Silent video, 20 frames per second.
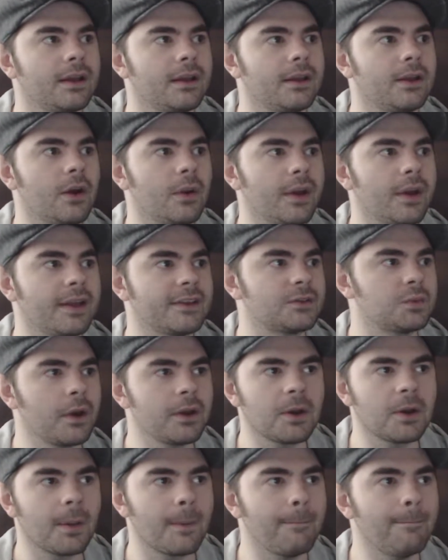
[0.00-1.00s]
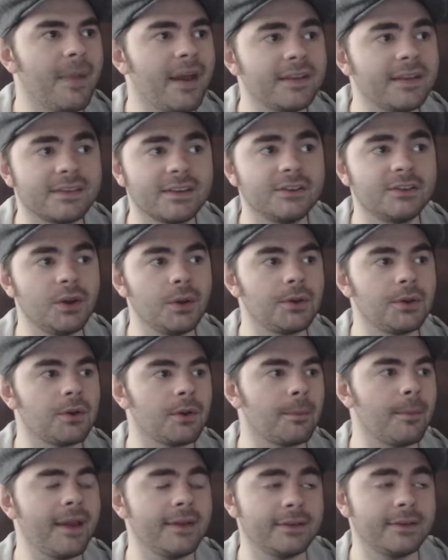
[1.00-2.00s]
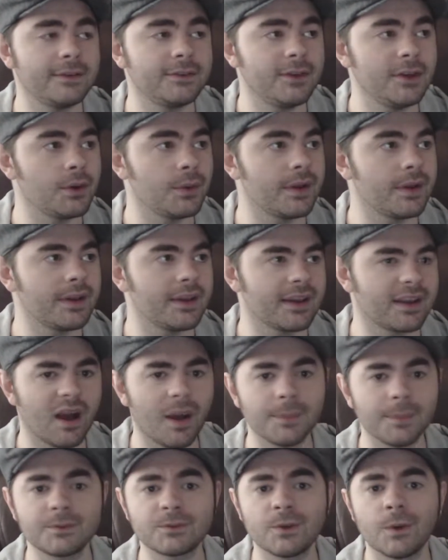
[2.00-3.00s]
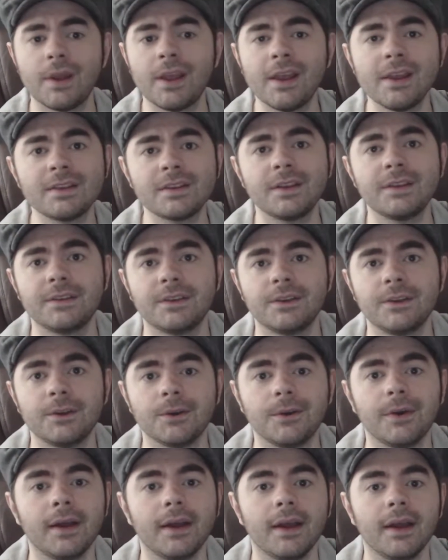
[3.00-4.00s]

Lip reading: You know, it's what you're meant to do. You're made to do. It comes so easily to you.